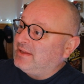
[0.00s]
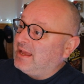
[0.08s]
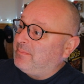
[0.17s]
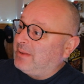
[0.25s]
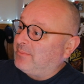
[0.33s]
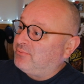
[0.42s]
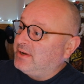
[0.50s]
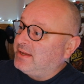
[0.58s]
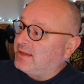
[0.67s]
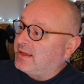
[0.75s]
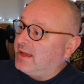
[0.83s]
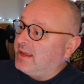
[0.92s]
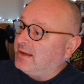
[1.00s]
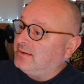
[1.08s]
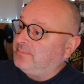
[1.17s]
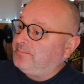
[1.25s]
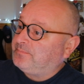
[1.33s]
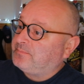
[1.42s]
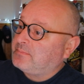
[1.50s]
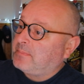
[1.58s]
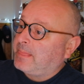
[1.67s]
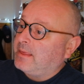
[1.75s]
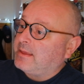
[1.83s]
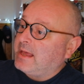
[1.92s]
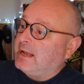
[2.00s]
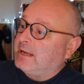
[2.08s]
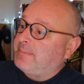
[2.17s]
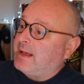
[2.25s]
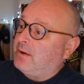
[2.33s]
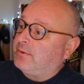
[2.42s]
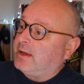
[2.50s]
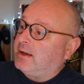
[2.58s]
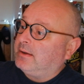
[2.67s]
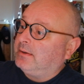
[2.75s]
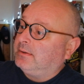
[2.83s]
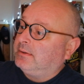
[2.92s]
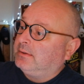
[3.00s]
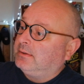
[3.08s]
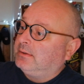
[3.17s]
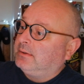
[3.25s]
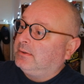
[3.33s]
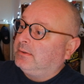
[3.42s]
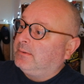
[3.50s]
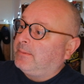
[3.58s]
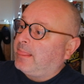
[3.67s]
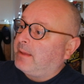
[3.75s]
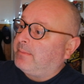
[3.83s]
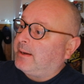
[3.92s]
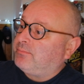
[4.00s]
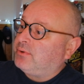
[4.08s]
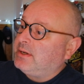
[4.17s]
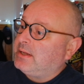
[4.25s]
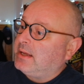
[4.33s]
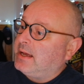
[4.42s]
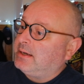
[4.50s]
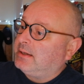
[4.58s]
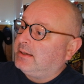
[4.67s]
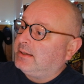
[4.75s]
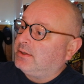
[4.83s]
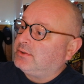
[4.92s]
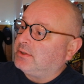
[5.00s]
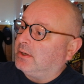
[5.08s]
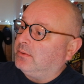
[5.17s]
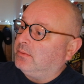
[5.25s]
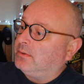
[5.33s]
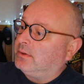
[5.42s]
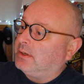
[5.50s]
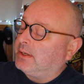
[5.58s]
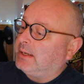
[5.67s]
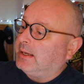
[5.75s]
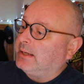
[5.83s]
right, yeah, paprika cayenne, garlic powder, Paprika an annatto, an